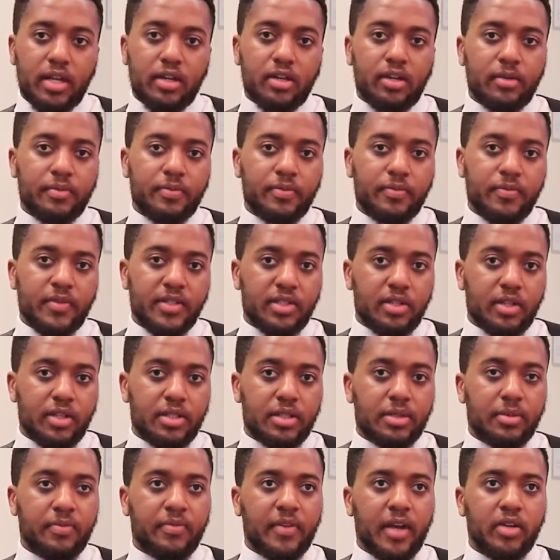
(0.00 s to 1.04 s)
ended up visiting
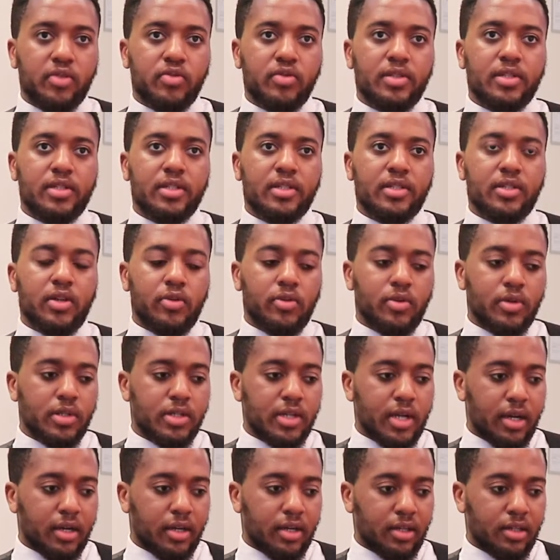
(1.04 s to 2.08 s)
some factories in southern
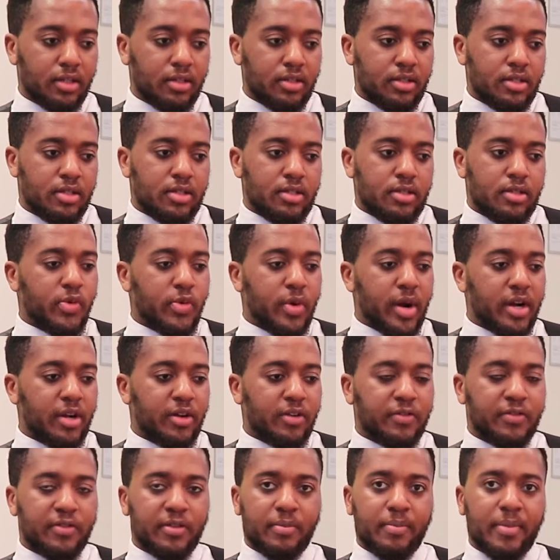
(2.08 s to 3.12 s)
China. Right
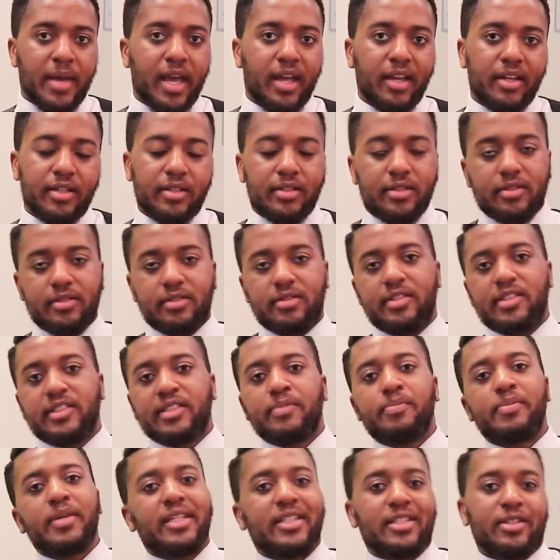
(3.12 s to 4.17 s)
off the bat, there's
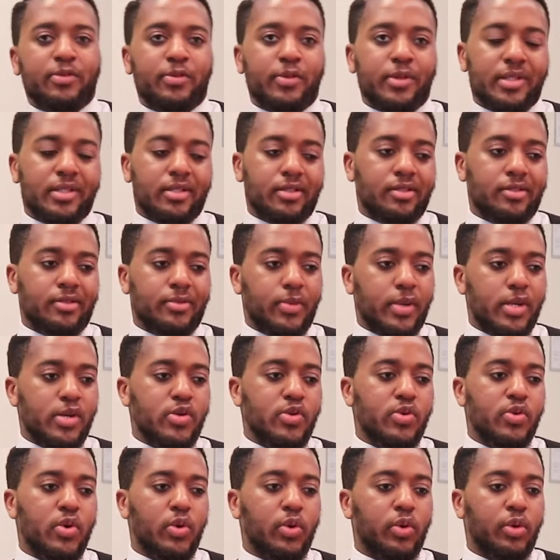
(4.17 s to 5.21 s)
a big difference. When
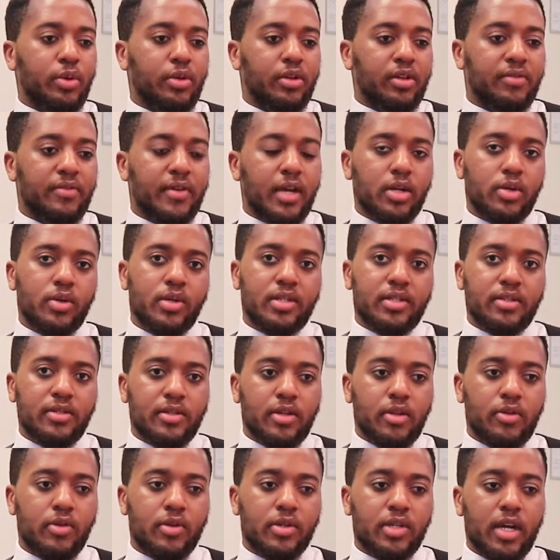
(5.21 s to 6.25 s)
you go to the factories in
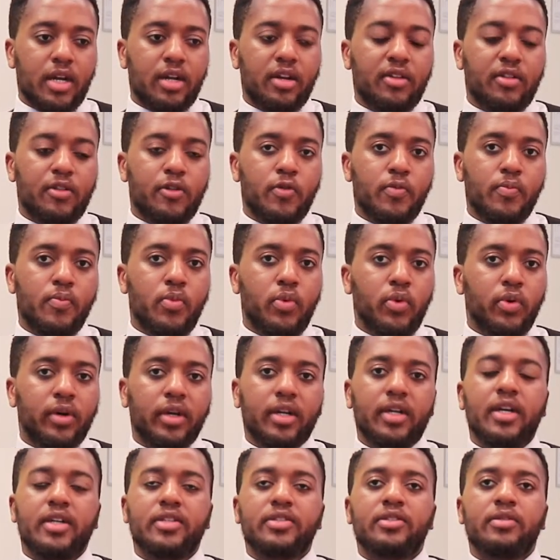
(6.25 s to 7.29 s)
southern China, they're more
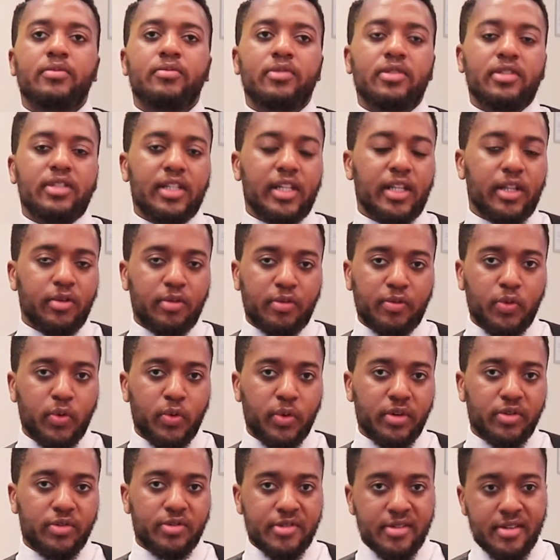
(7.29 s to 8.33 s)
accustomed to dealing with
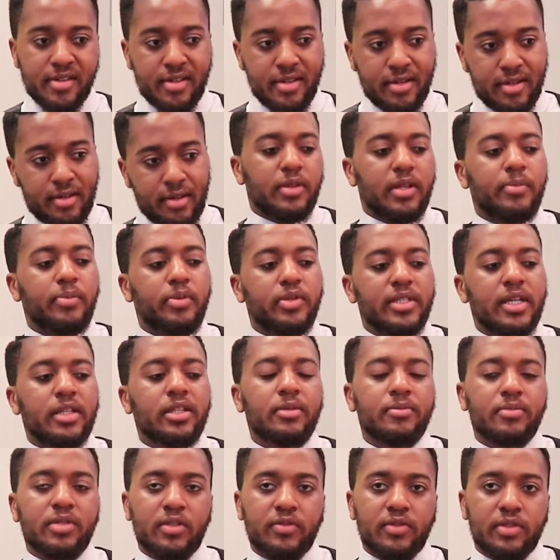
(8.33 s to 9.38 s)
foreigners. They present
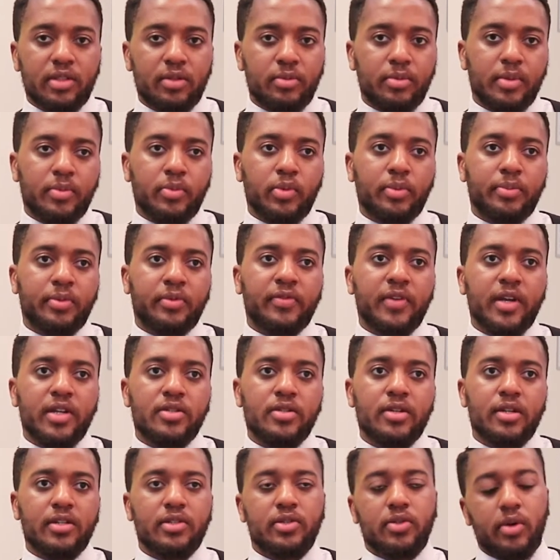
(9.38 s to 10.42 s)
themselves a little bit more
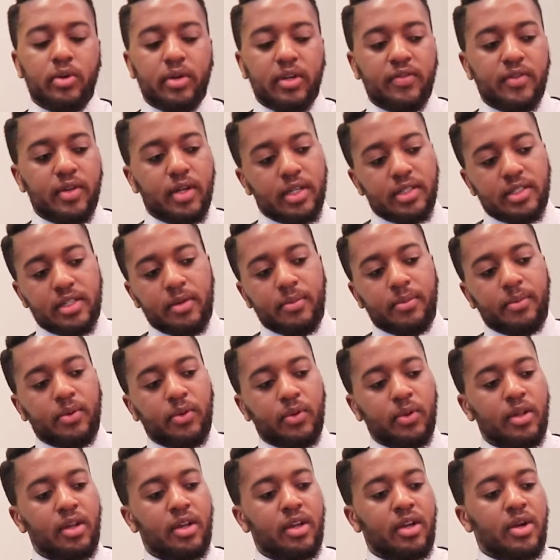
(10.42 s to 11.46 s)
professionally. So I'll give you an
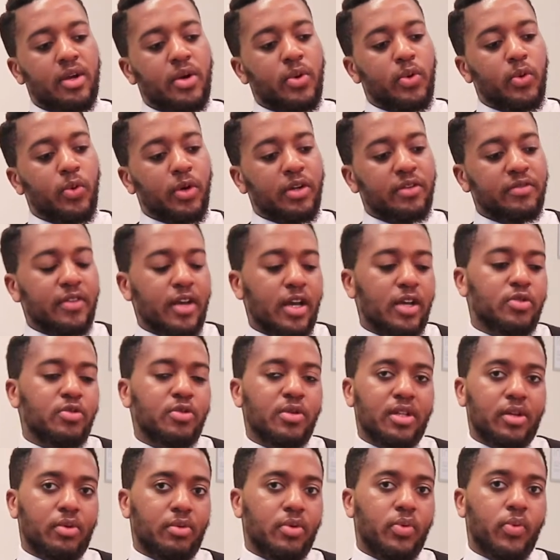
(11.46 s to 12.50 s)
example. One
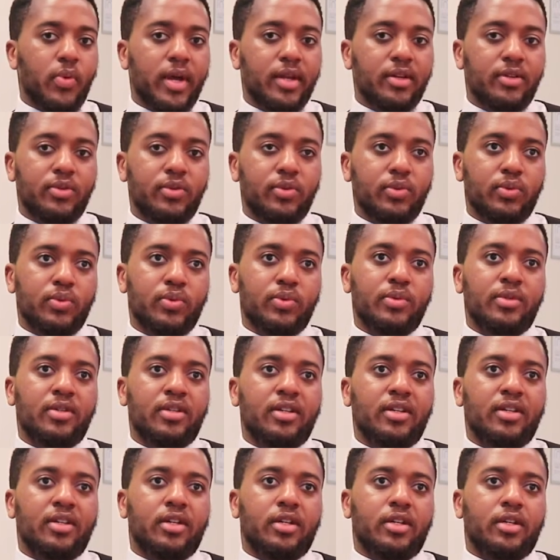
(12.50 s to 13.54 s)
factory that we went to,
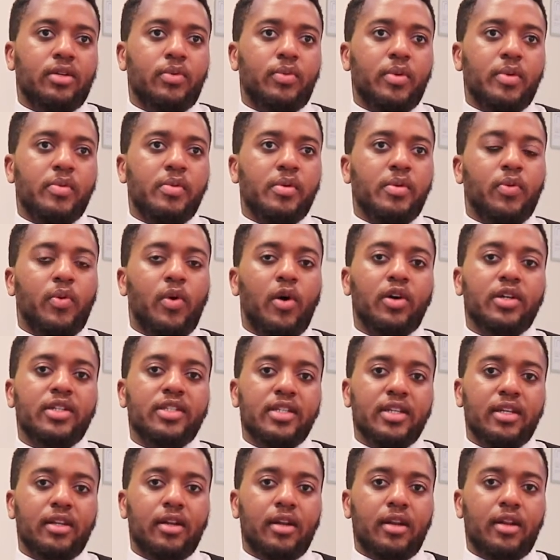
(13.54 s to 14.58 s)
when we walked
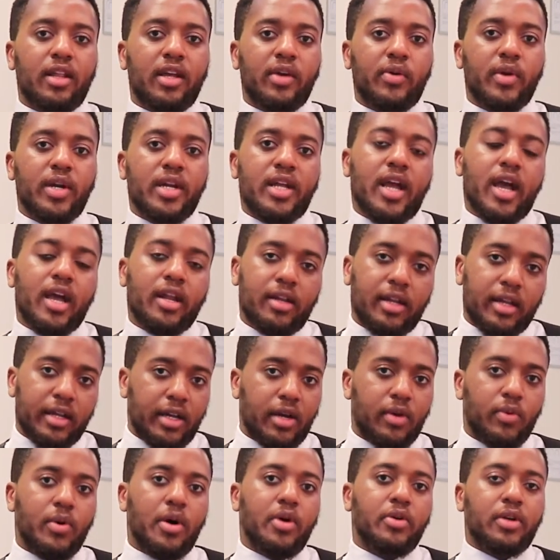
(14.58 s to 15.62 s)
in, they already had
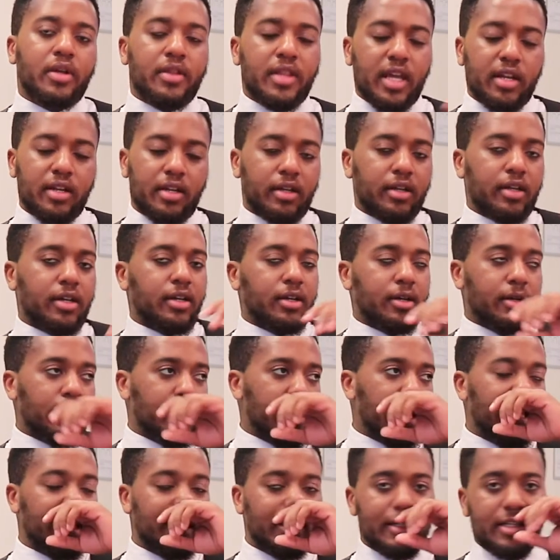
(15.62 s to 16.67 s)
they had
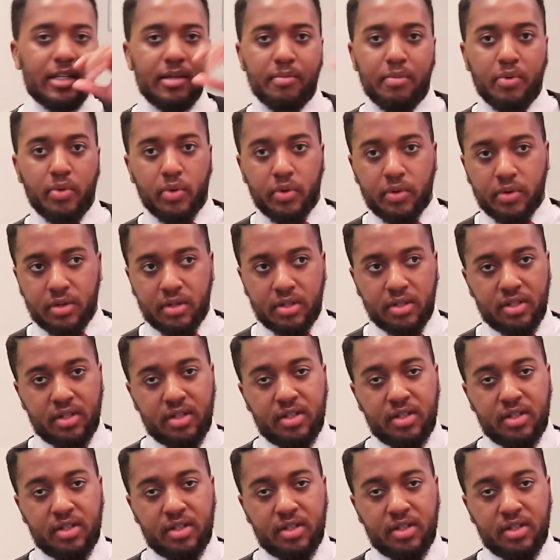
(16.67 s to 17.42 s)
a LED board,